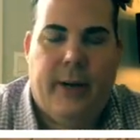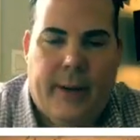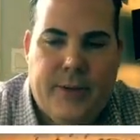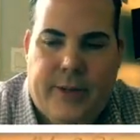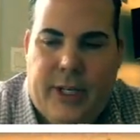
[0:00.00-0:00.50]
and I
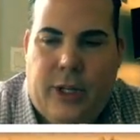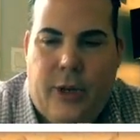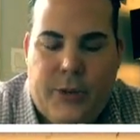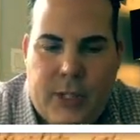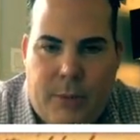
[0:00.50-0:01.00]
was very
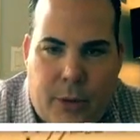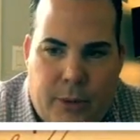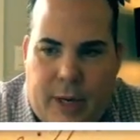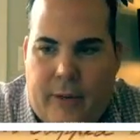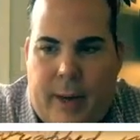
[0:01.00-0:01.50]
close to both of
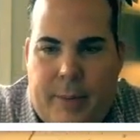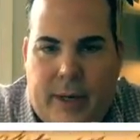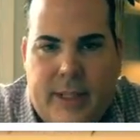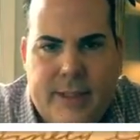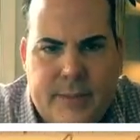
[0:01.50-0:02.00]
my
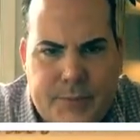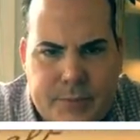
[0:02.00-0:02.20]
grandparents.